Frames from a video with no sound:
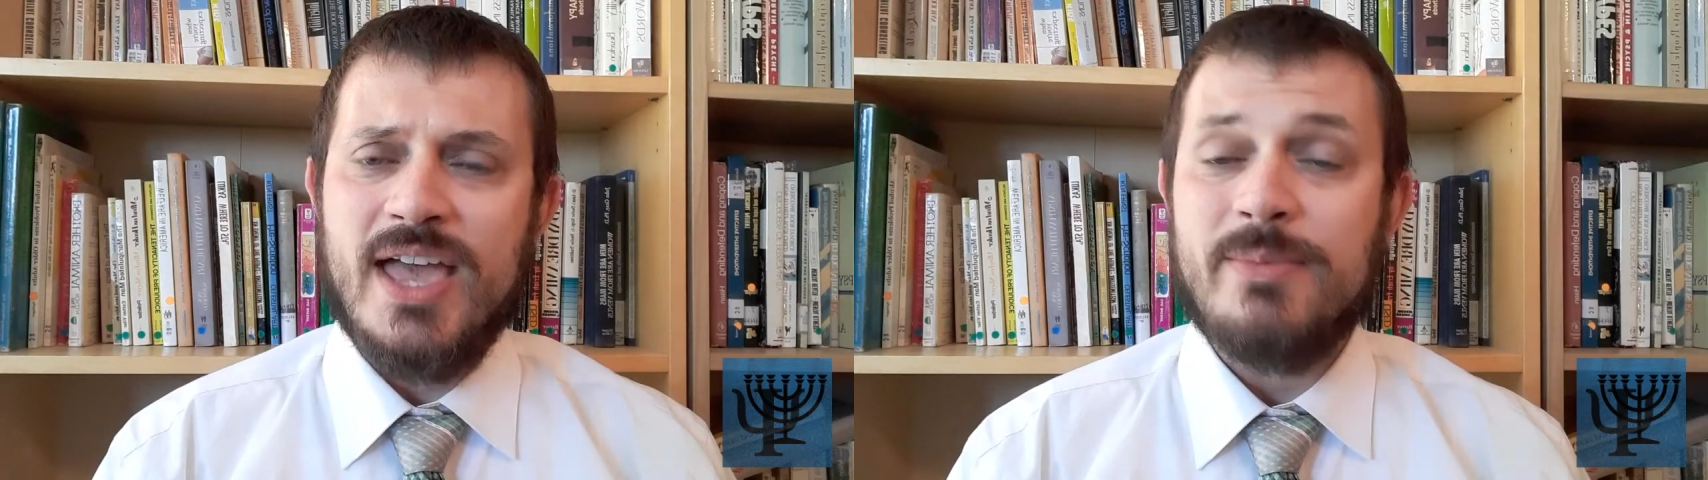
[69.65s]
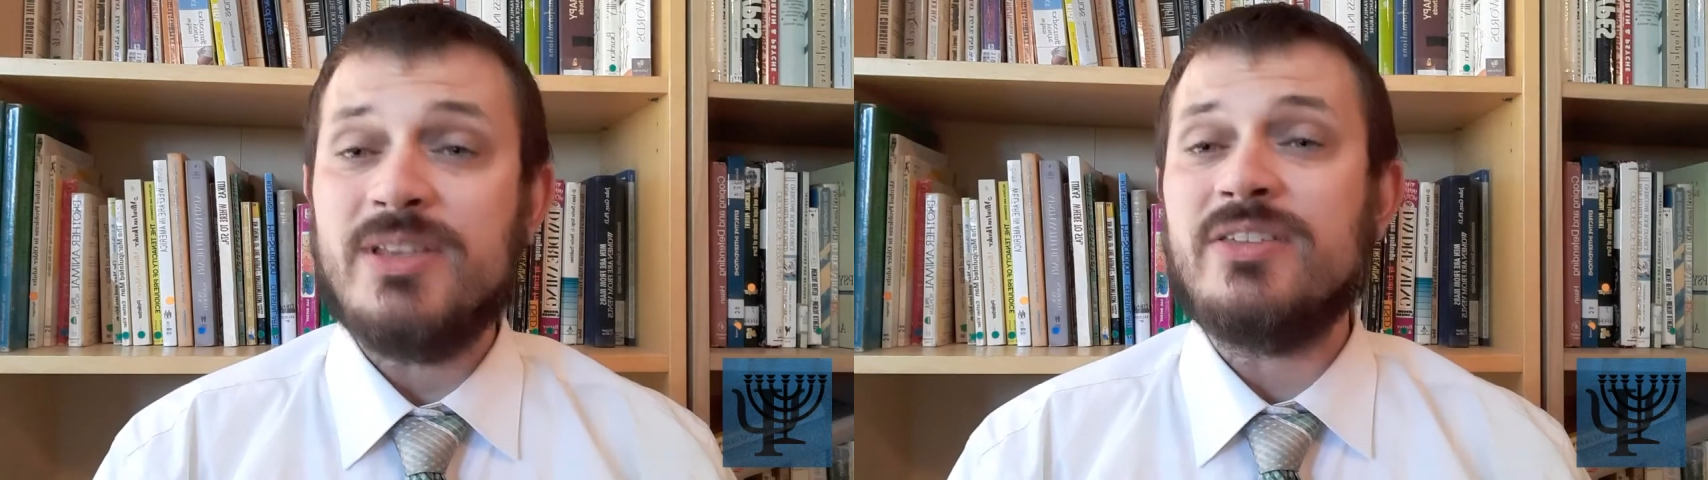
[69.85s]

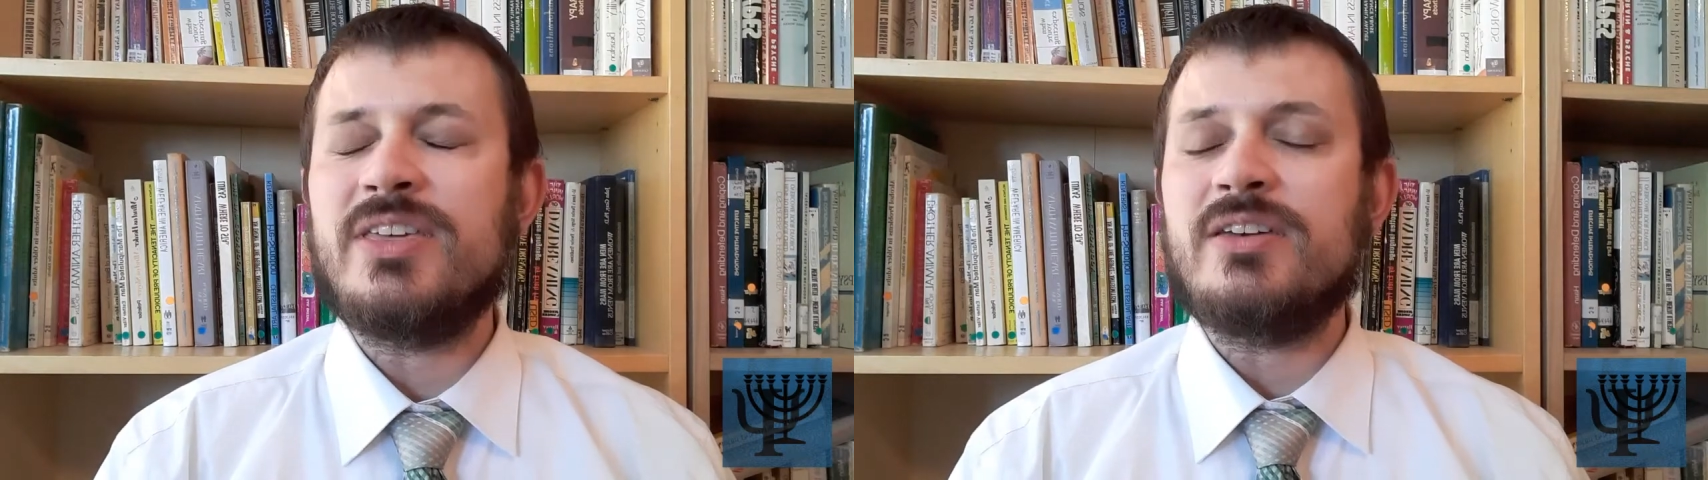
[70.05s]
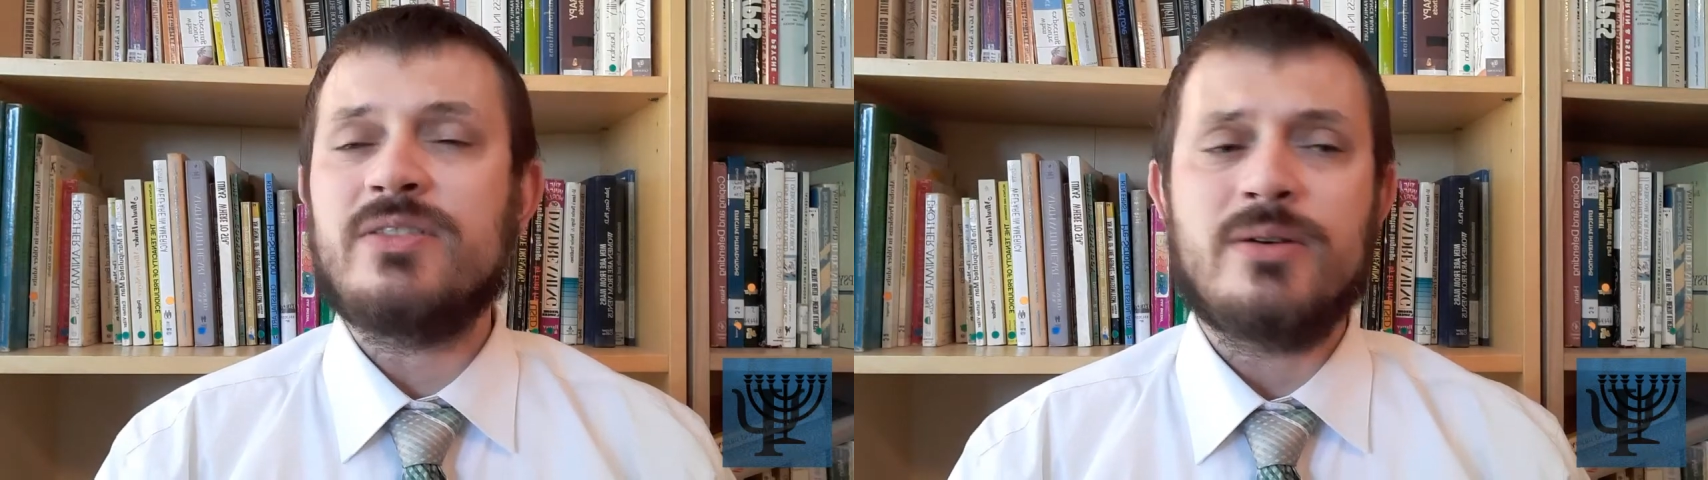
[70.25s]
I mean, you
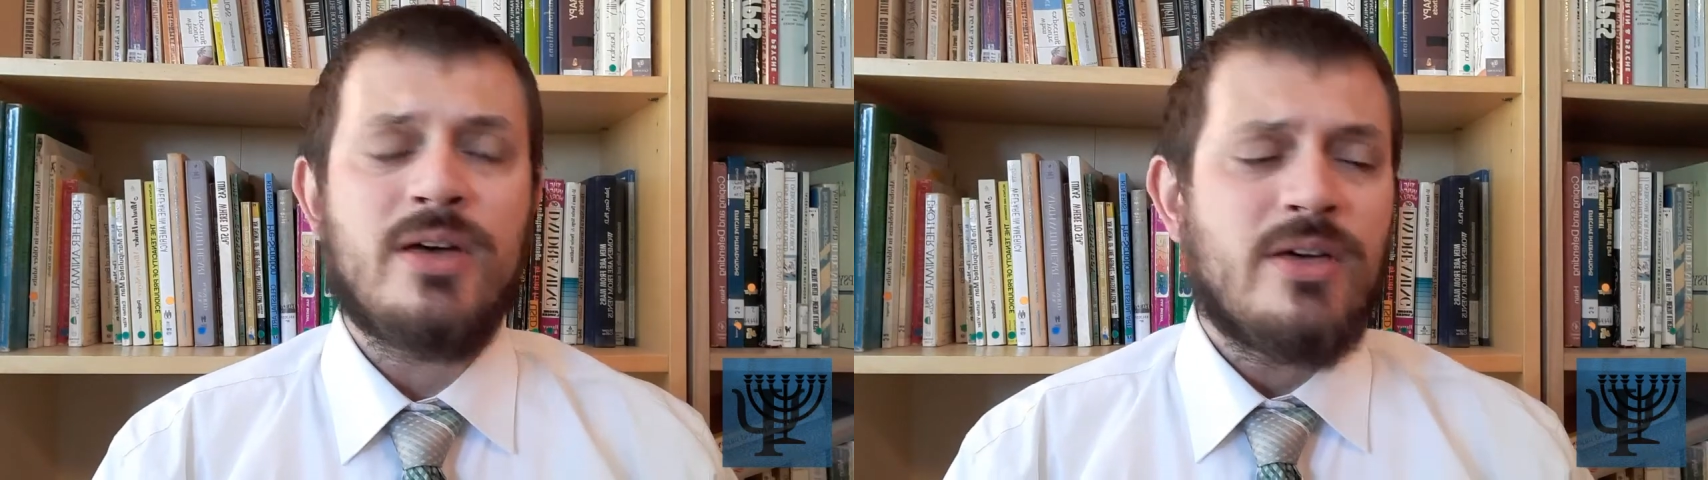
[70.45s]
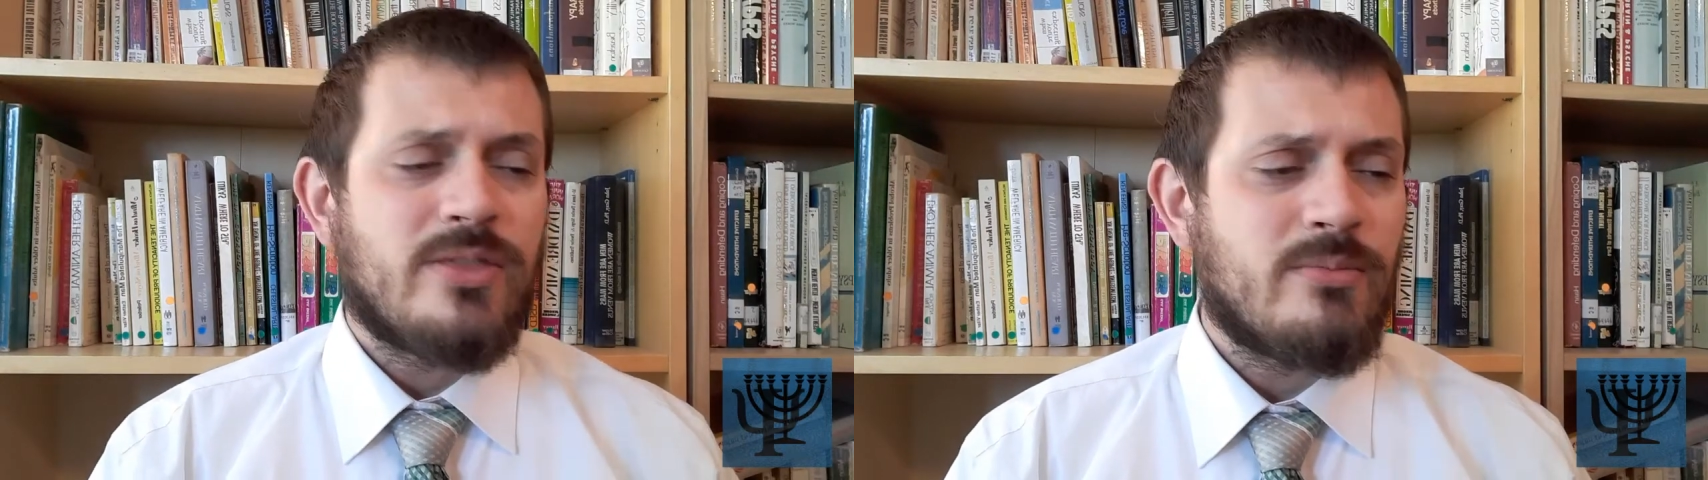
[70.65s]
think of the
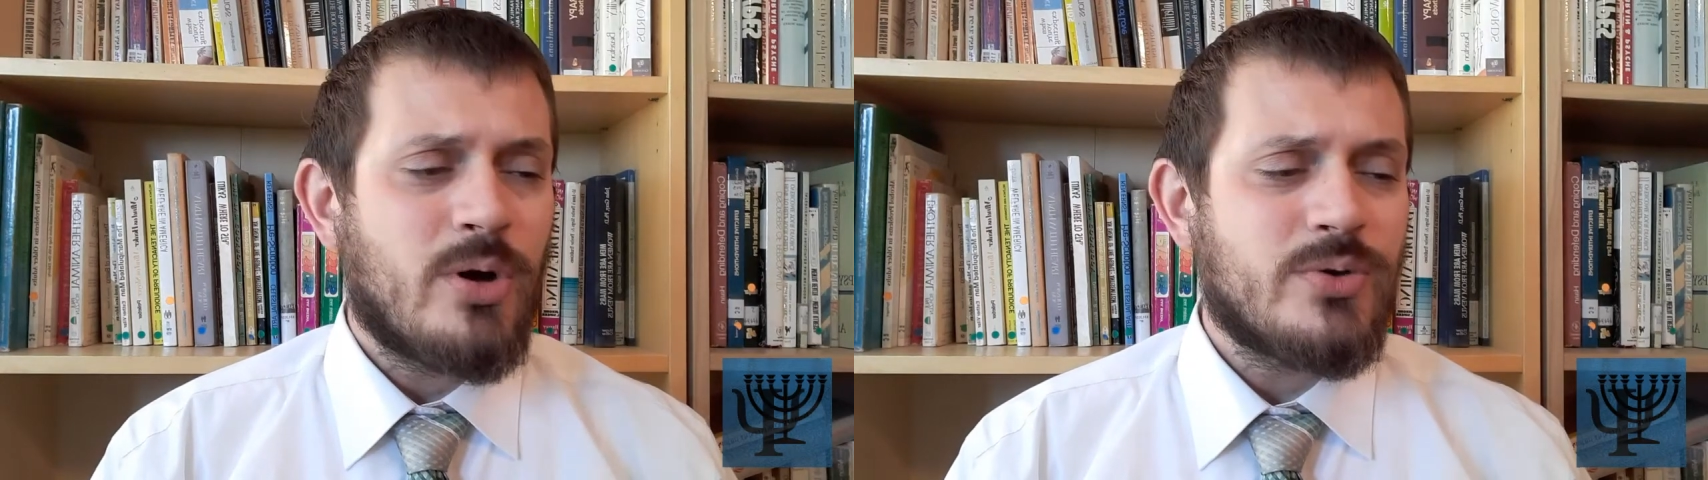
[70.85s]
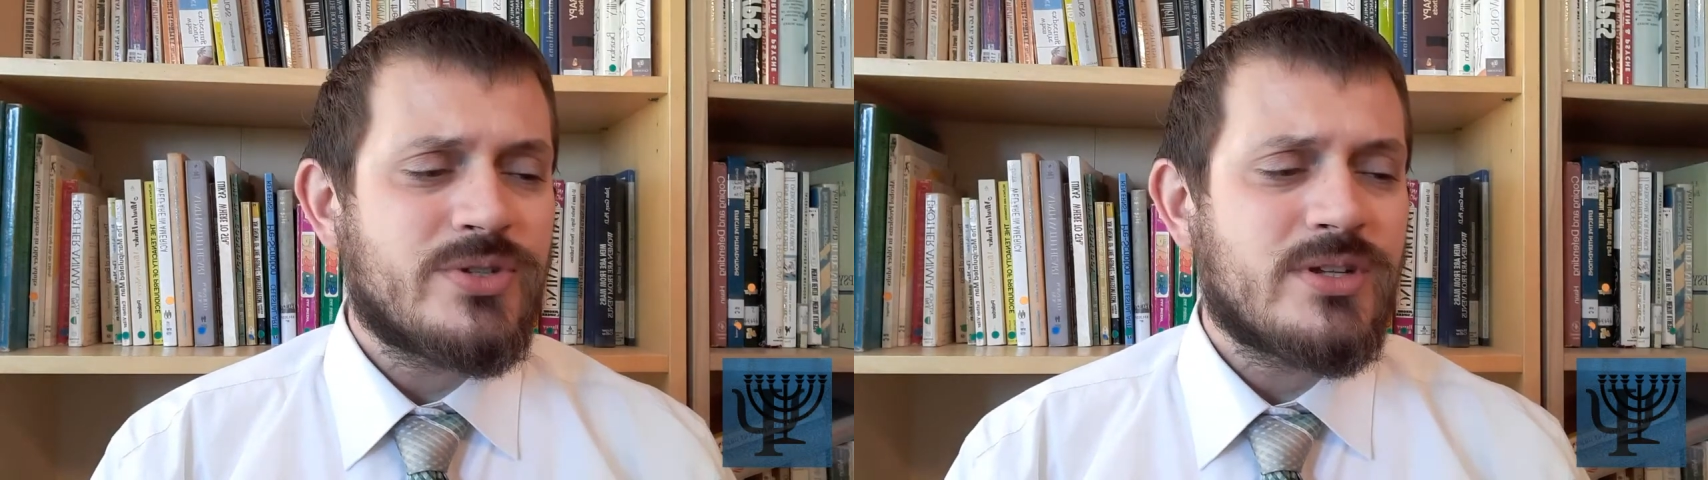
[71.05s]

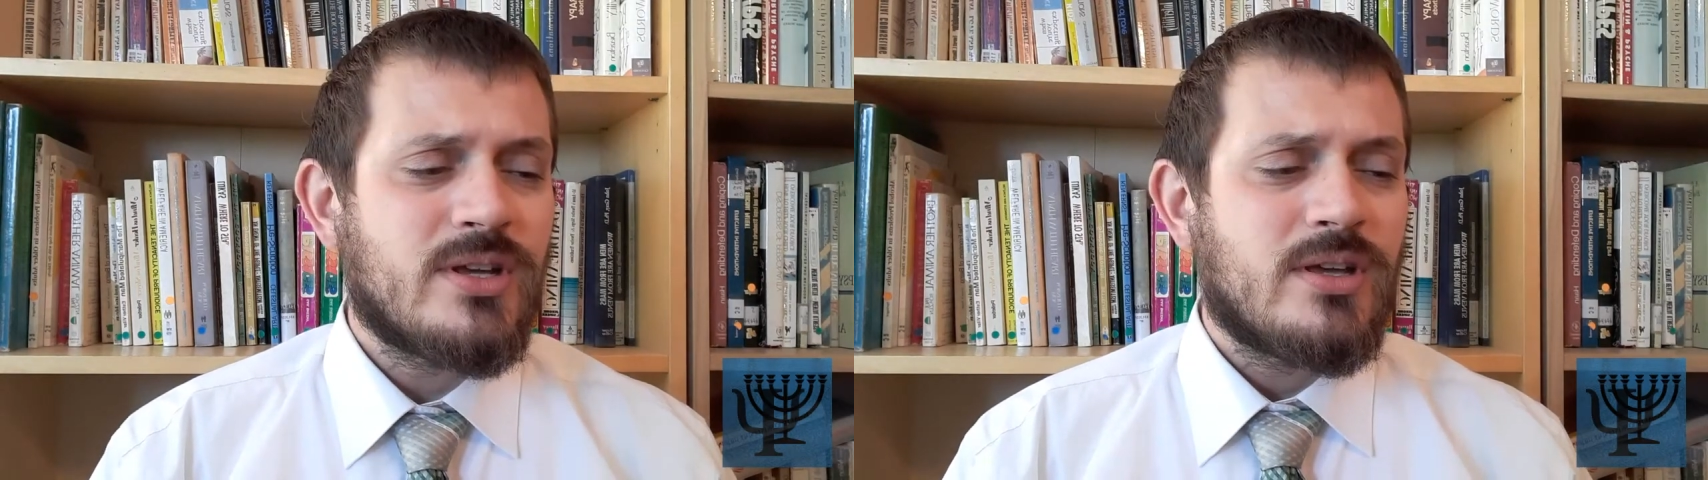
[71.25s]
most